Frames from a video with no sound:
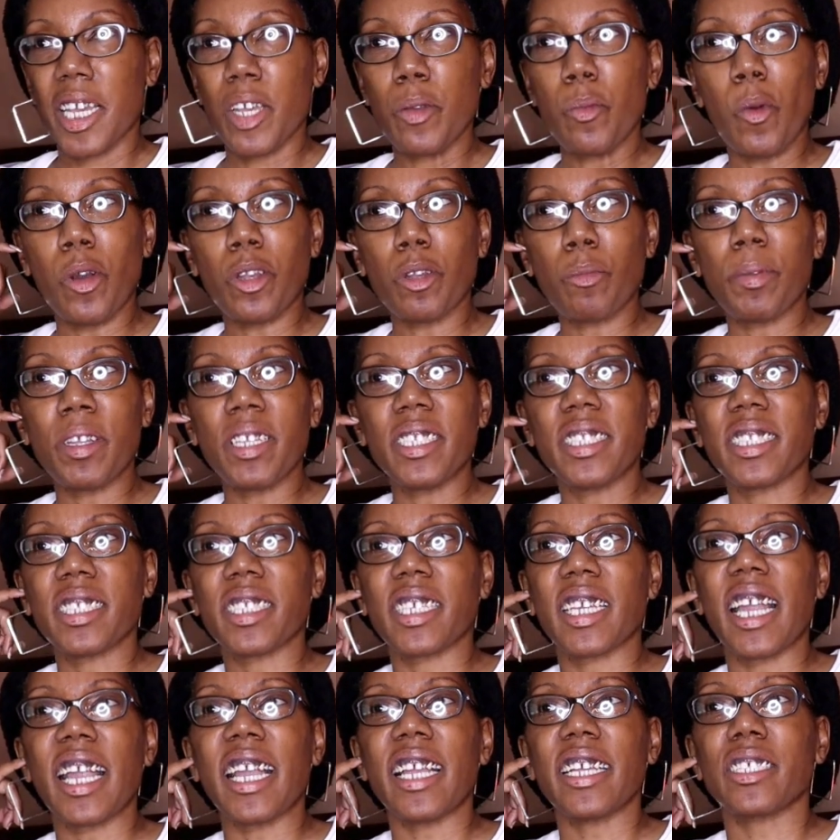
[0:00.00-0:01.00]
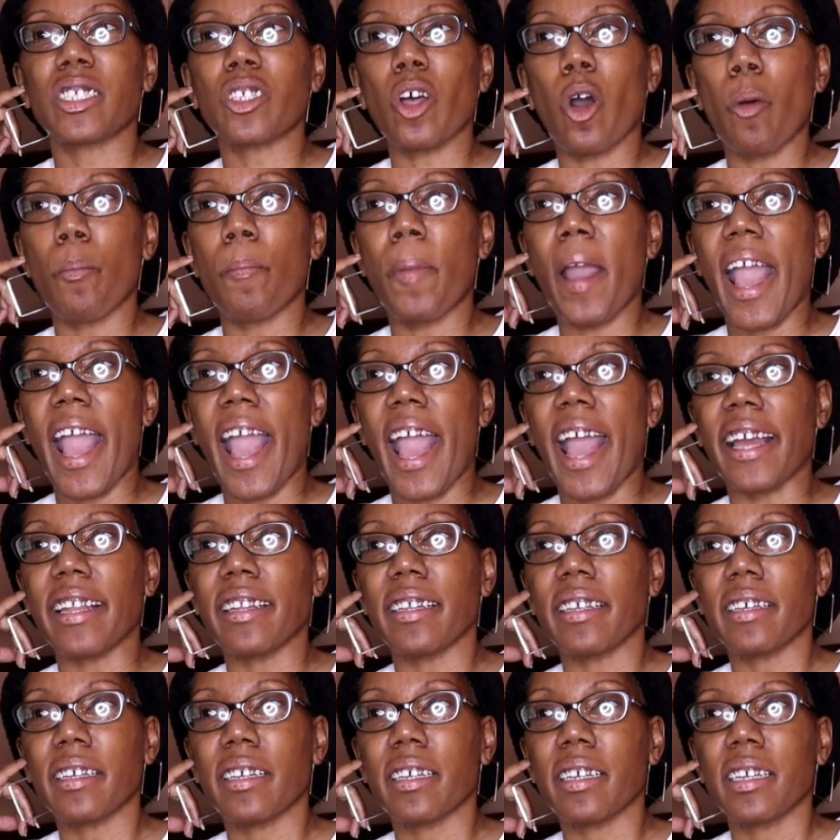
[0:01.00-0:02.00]
He want to be king so
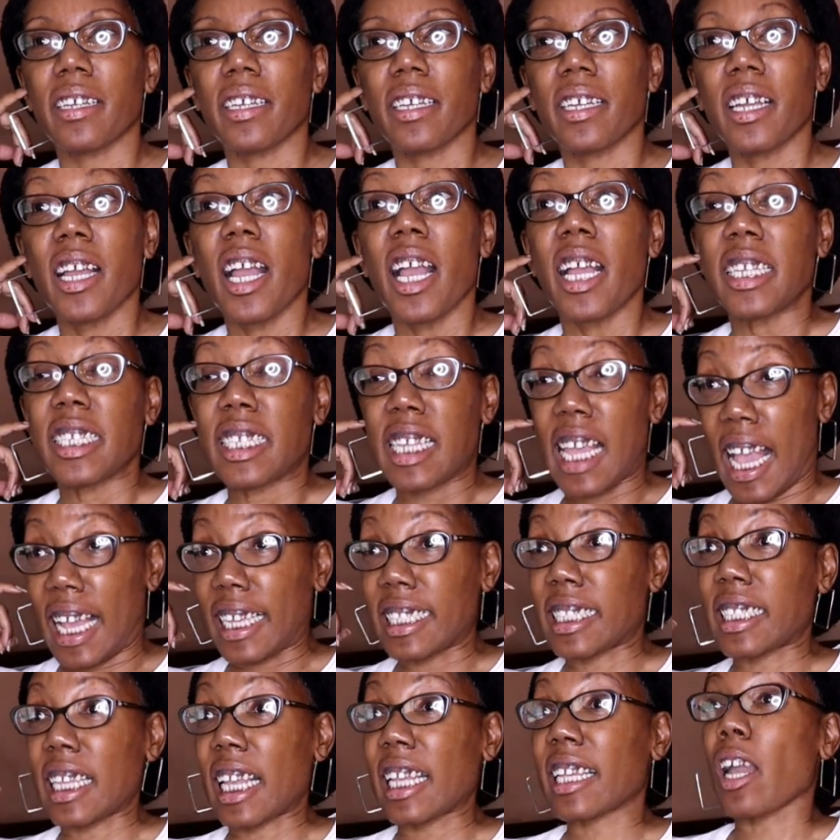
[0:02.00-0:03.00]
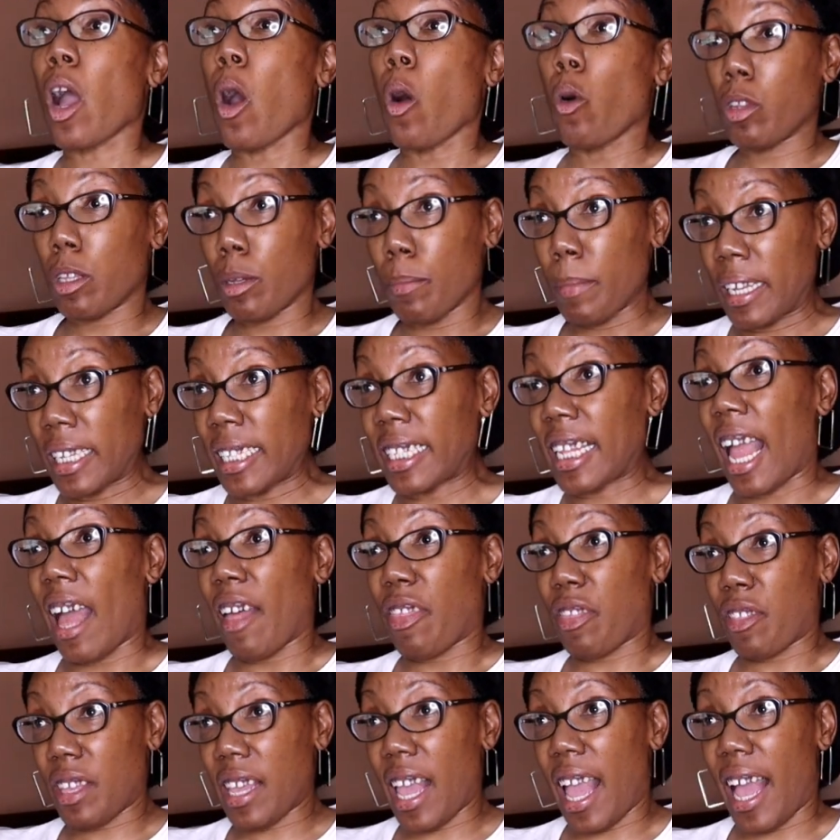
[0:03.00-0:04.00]
bad. Yes, it can only mean
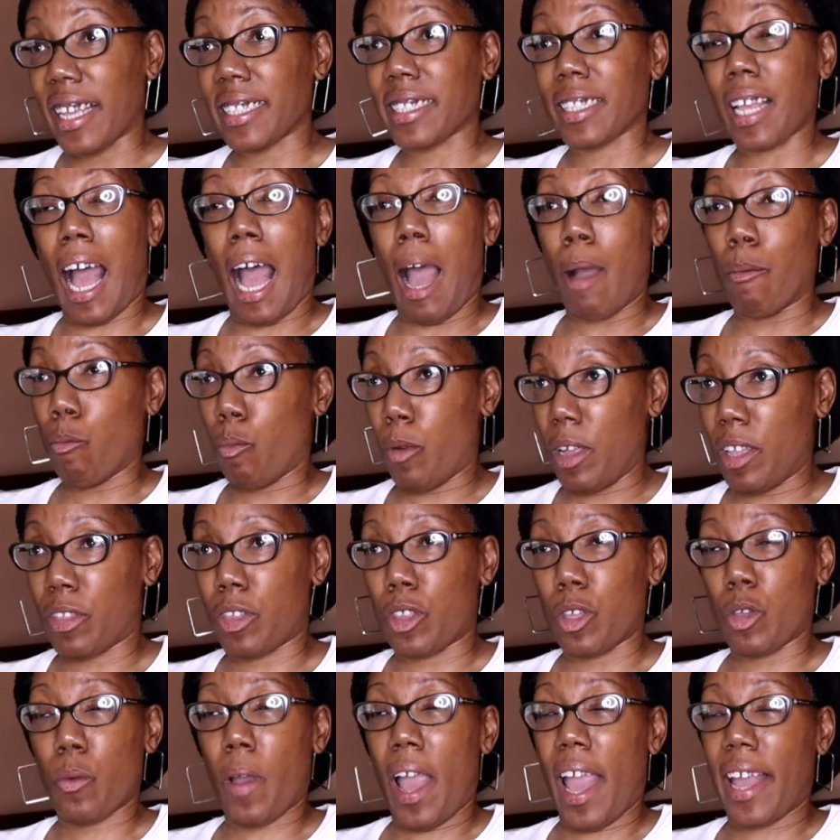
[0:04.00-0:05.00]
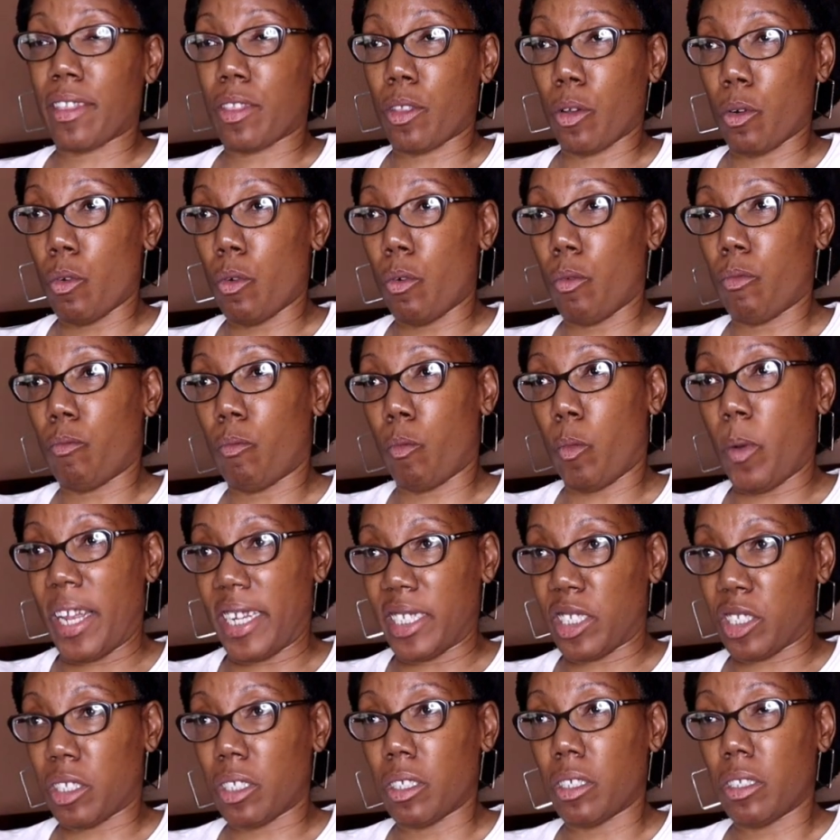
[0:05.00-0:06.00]
death. Yes, I'm with you, Aether
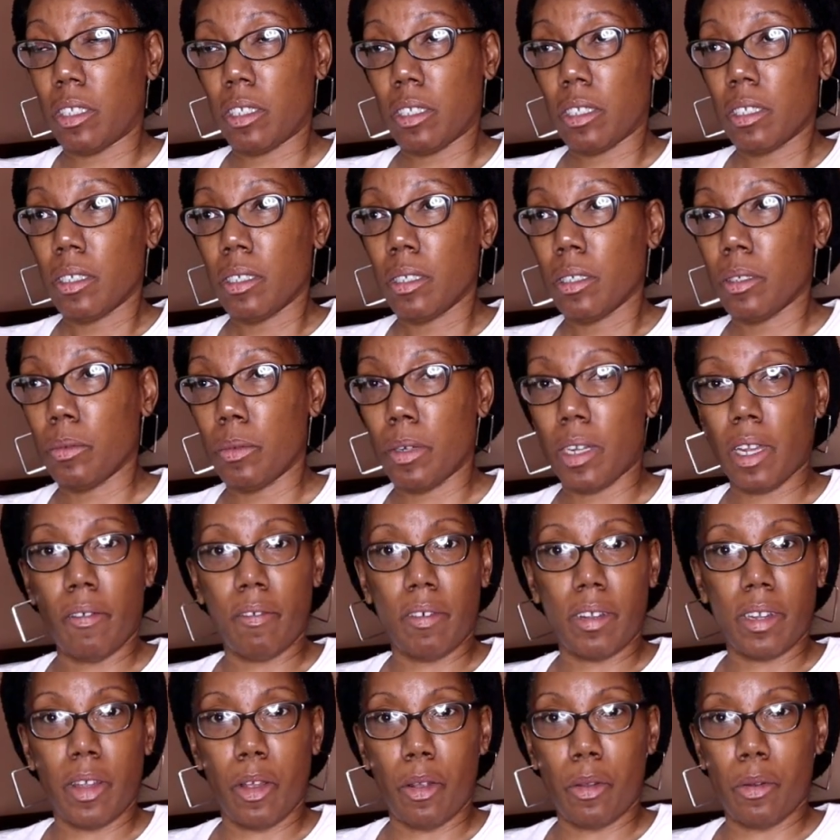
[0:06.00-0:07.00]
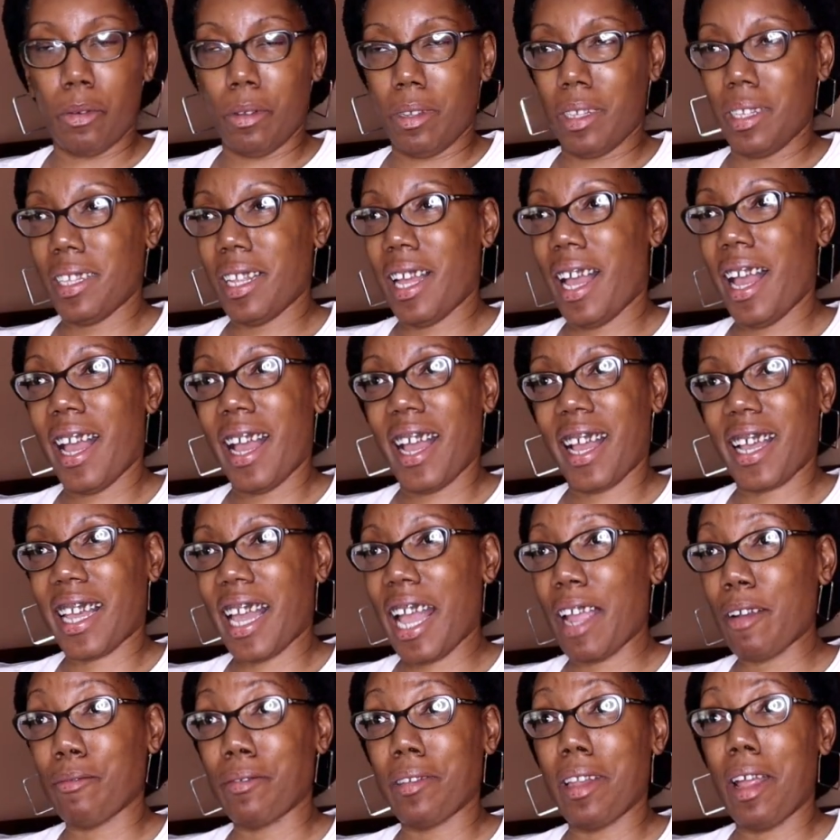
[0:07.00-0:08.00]
Witch. Whatever new.
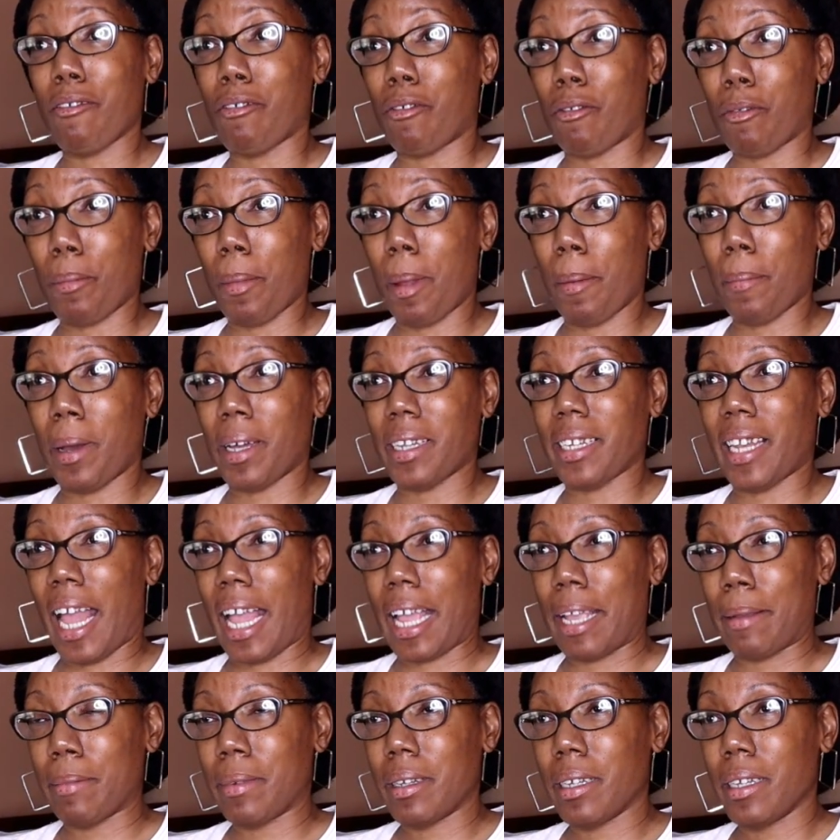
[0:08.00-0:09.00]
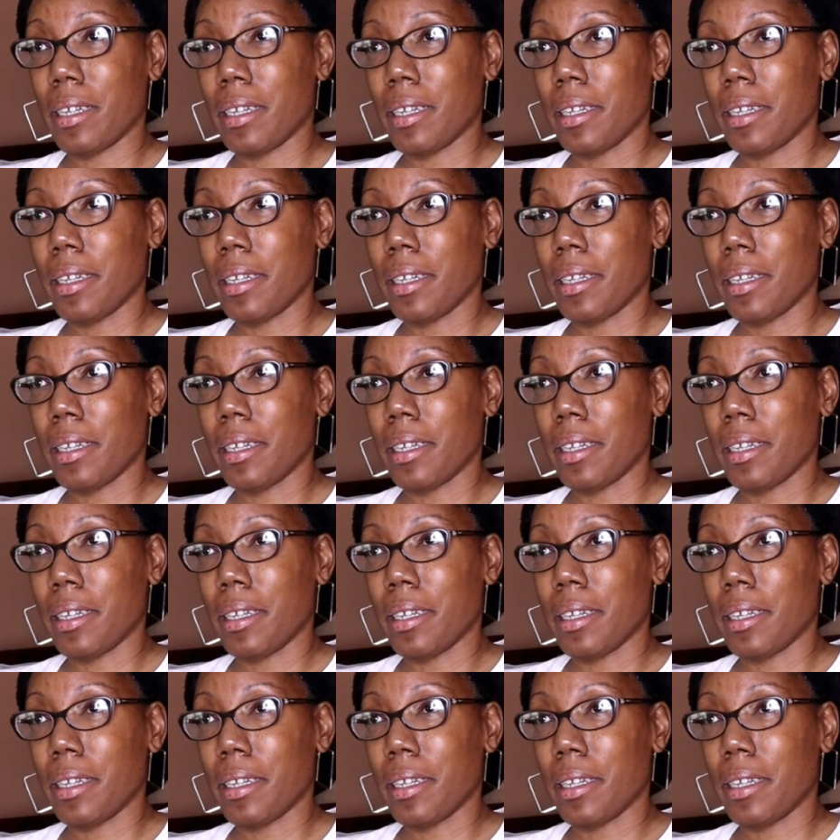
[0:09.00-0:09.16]
Can't even never remember her name.